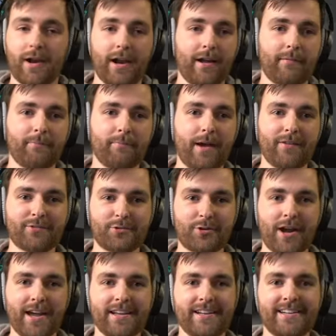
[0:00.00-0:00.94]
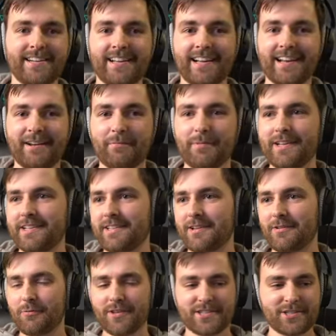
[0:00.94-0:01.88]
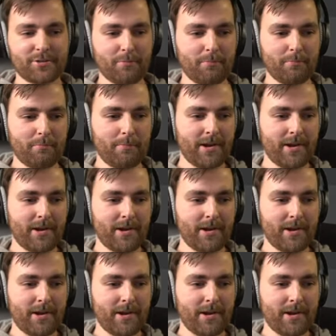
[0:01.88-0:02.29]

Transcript: I'm I've tried a little bit with some